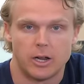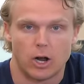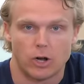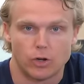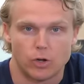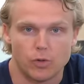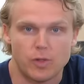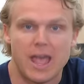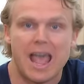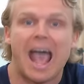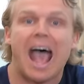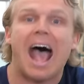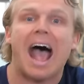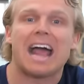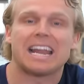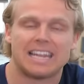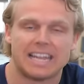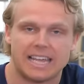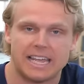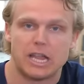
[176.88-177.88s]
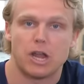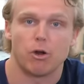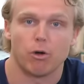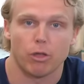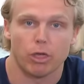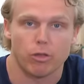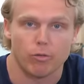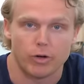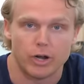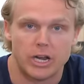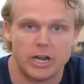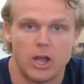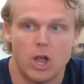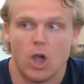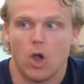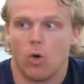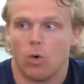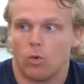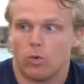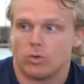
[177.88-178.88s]
Do they act like a year three
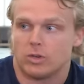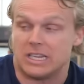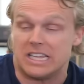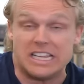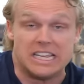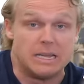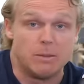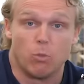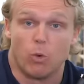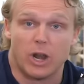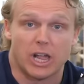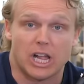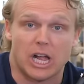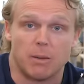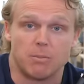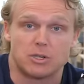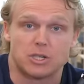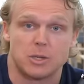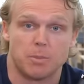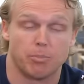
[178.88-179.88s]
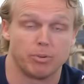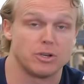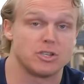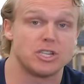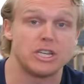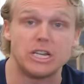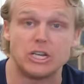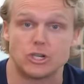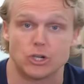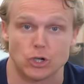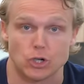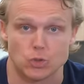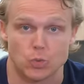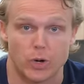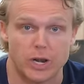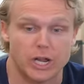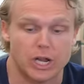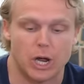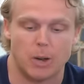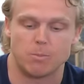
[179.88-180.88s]
team when it comes to procedures,
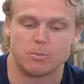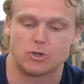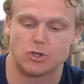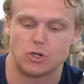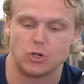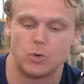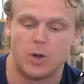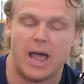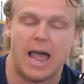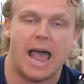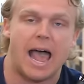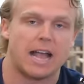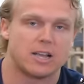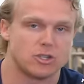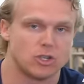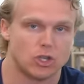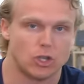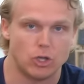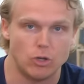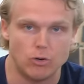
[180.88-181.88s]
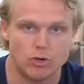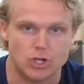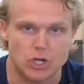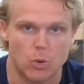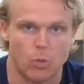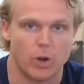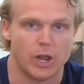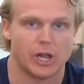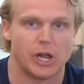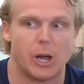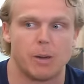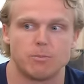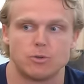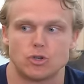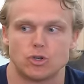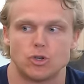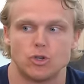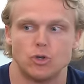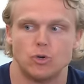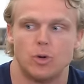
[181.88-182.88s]
when it comes to execution, when it comes
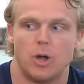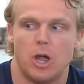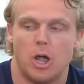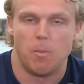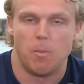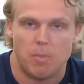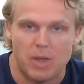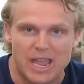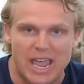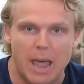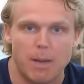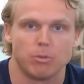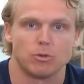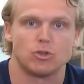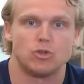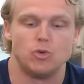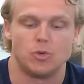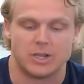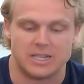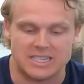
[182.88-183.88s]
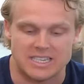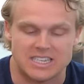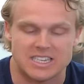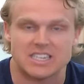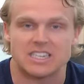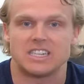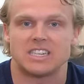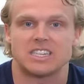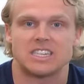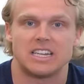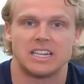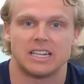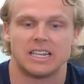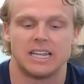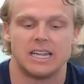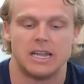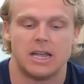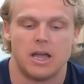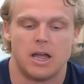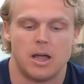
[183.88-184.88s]
to being able to
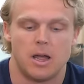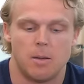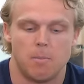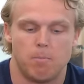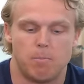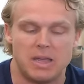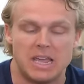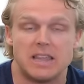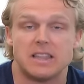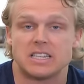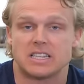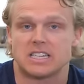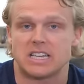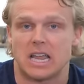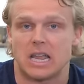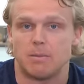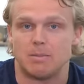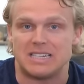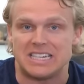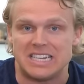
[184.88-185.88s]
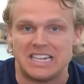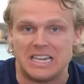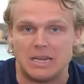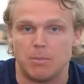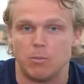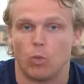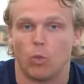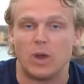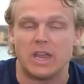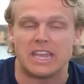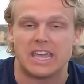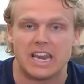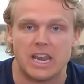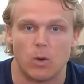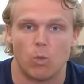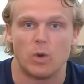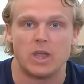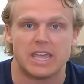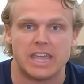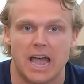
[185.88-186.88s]
consistently be the same team week in
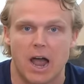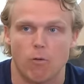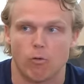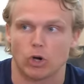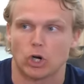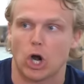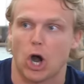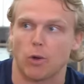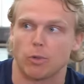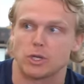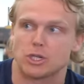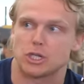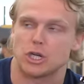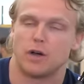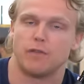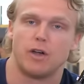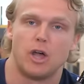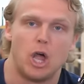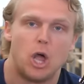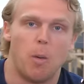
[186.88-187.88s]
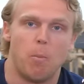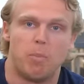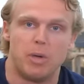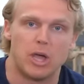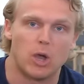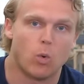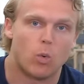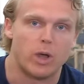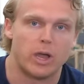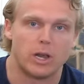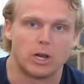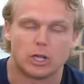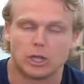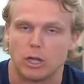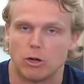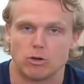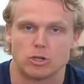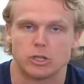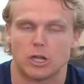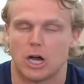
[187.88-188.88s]
and week out, regardless of big win,
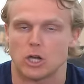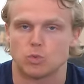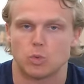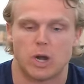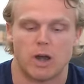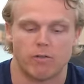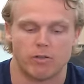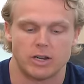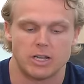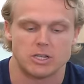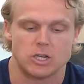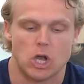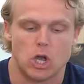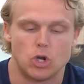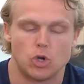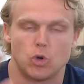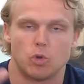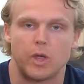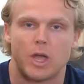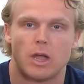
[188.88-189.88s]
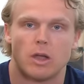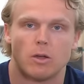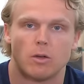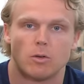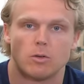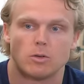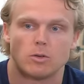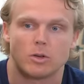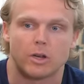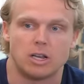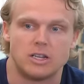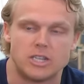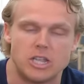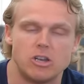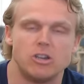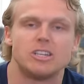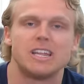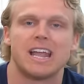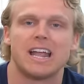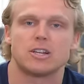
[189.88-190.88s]
close loss, whatever it is? Do they
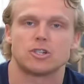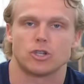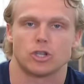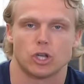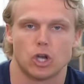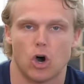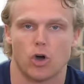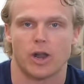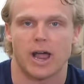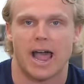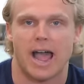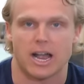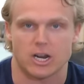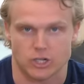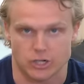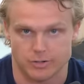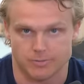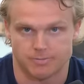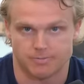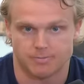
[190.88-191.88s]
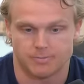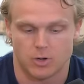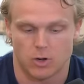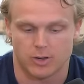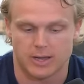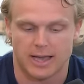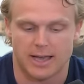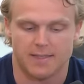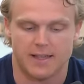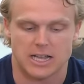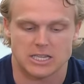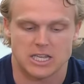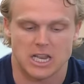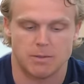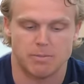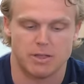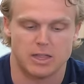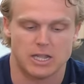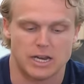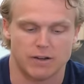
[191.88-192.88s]
continue to answer the call to action? Okay, that's going
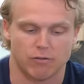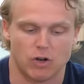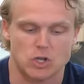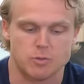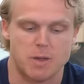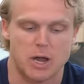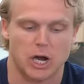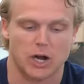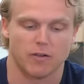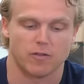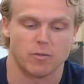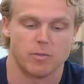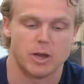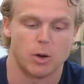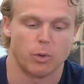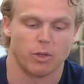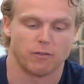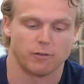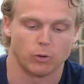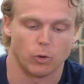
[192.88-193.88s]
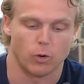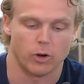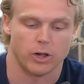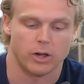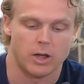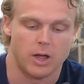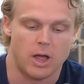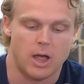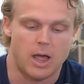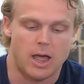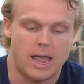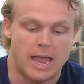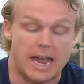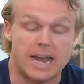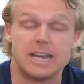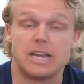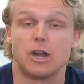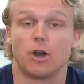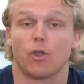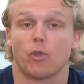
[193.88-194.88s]
to be the difference maker for me with Florida
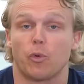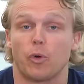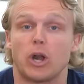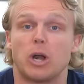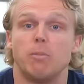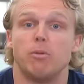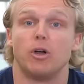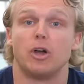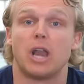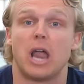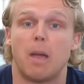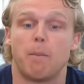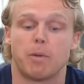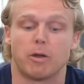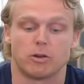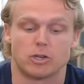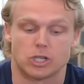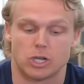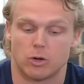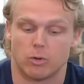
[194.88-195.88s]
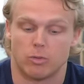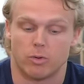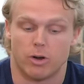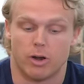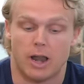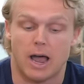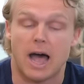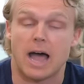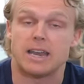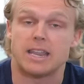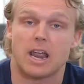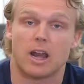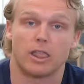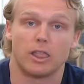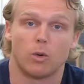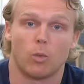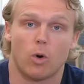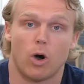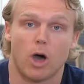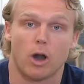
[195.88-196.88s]
in year three under Billy Napier. So not dead in
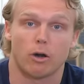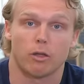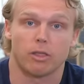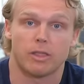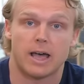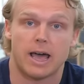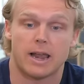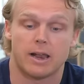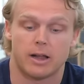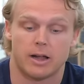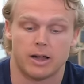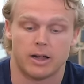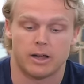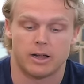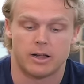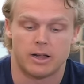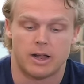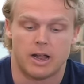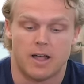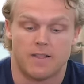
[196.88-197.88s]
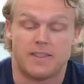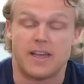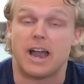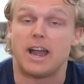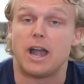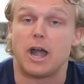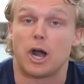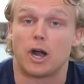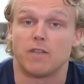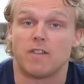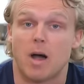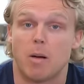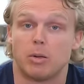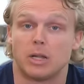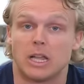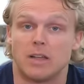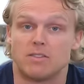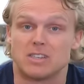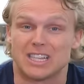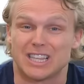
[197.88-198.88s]
the water. That uh, that narrative, I
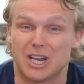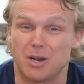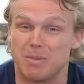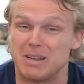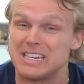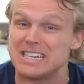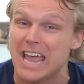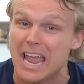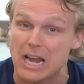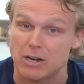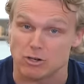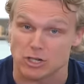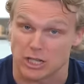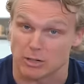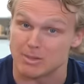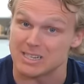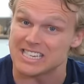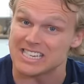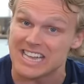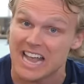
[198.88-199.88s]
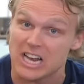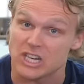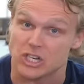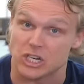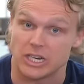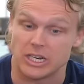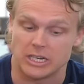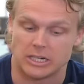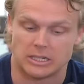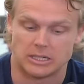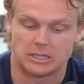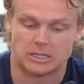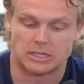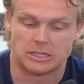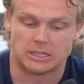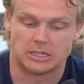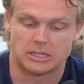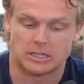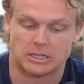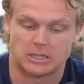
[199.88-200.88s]
believe, is a little bit dangerous, a little bit sketchy
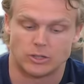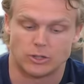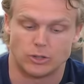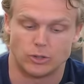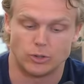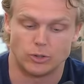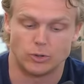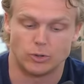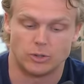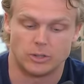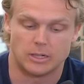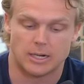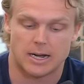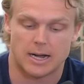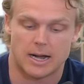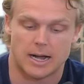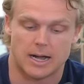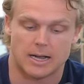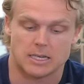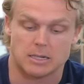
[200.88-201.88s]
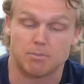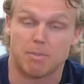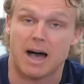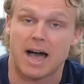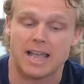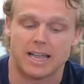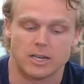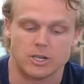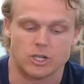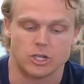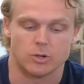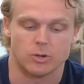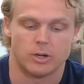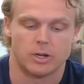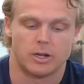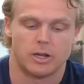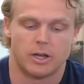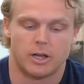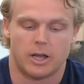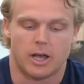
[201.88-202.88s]
to uh, to buy into.
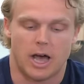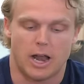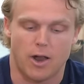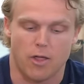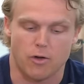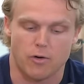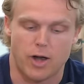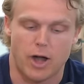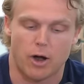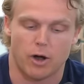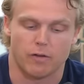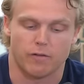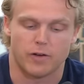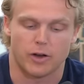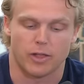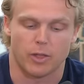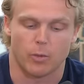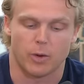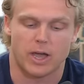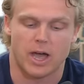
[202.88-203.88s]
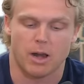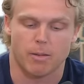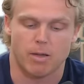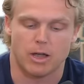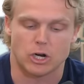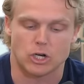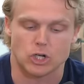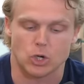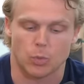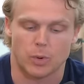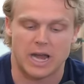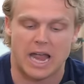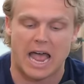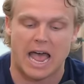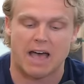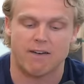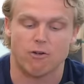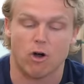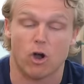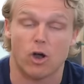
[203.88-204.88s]
Another narrative here that we got to make sure we
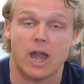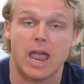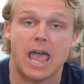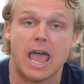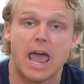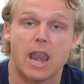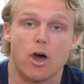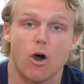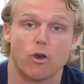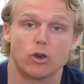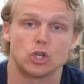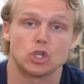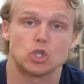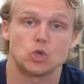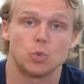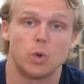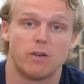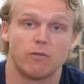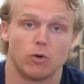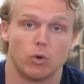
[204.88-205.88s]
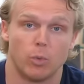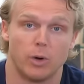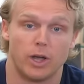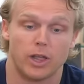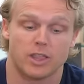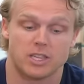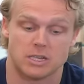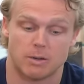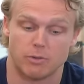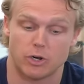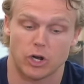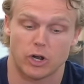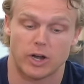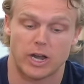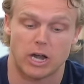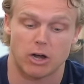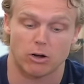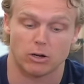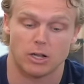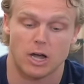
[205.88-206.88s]
have our head on a swivel with, something you're going to
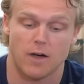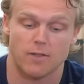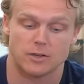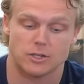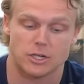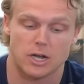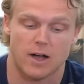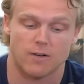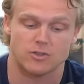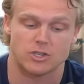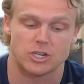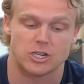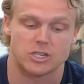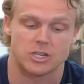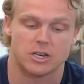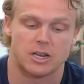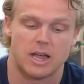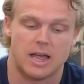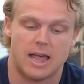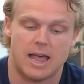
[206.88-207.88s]
hear a lot this offseason.